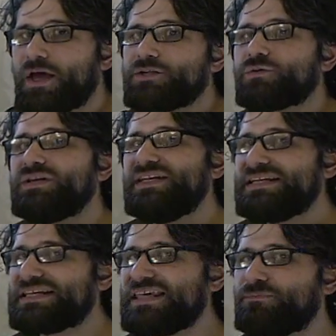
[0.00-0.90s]
So I need
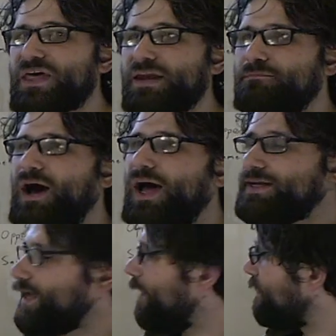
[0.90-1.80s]
to keep that in
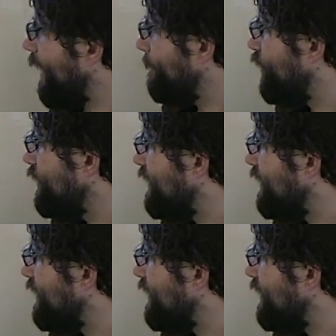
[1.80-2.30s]
mind. I'm not putting